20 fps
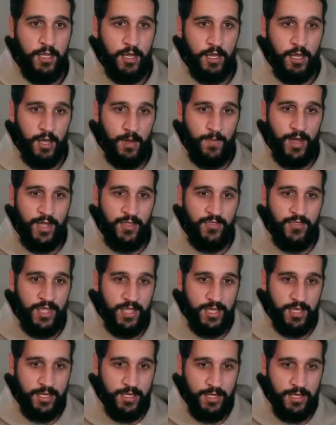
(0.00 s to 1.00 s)
Um, I
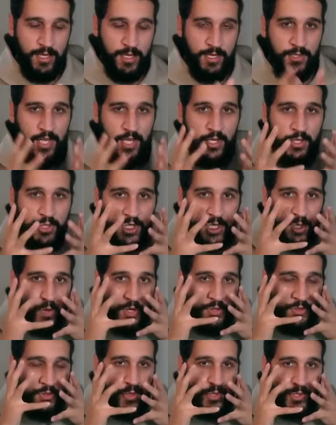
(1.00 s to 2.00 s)
think essentially
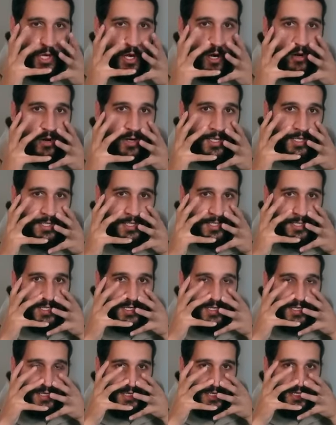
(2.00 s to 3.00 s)
what those are is
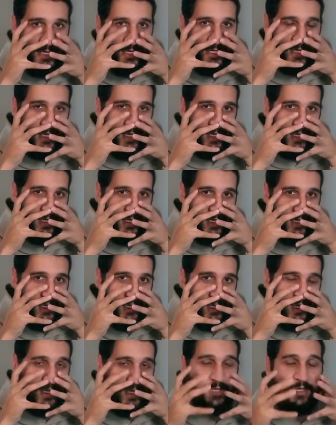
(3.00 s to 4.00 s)

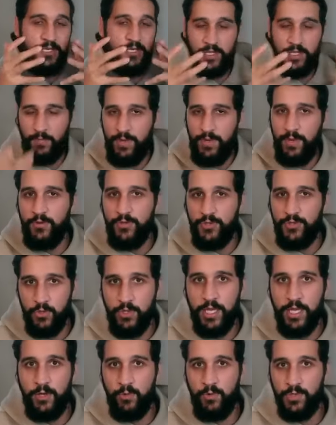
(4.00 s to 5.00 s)
because some people do
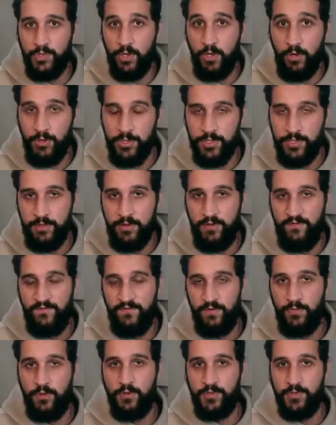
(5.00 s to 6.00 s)
get results
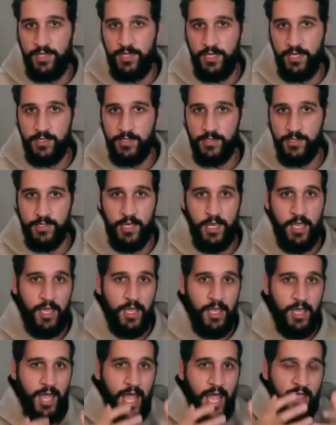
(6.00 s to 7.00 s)
from those things.
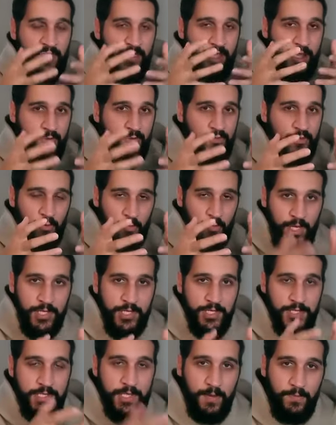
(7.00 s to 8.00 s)
I think the
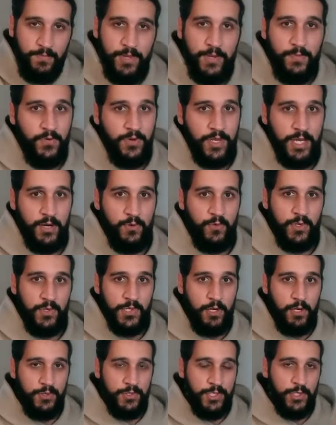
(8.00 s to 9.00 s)
reason some people get
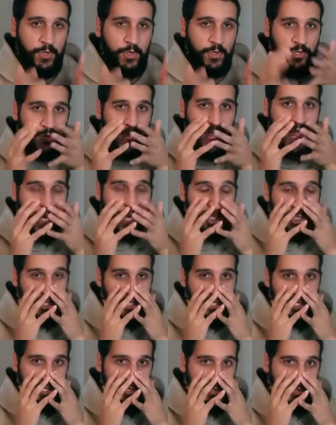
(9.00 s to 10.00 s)
results is what they're
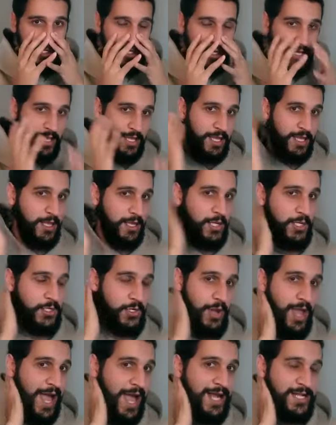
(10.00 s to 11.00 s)
actually doing is
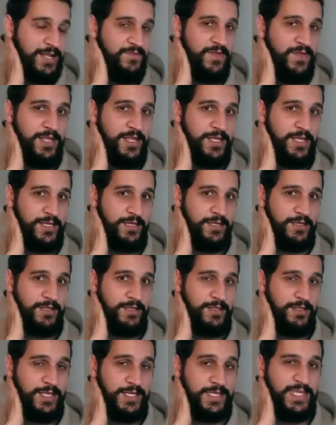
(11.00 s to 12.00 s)
they're activating
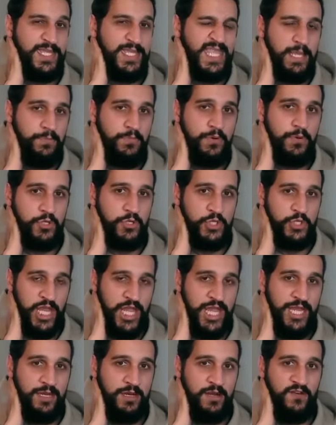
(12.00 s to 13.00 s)
this deeper
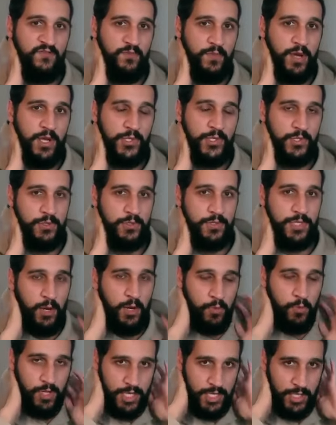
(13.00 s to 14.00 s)
chain of muscles that
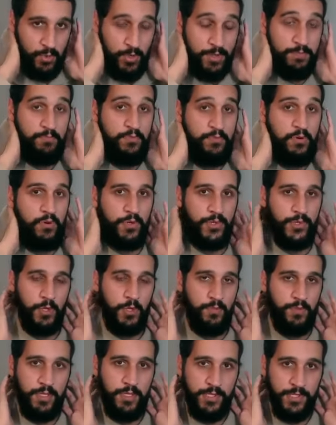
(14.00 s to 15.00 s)
really is what pulls
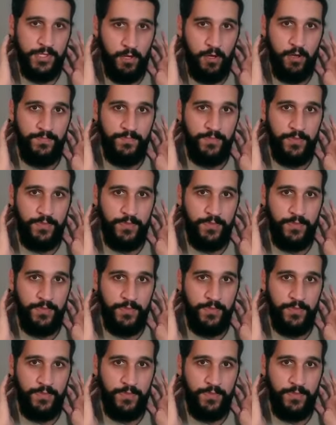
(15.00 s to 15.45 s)
open the skull.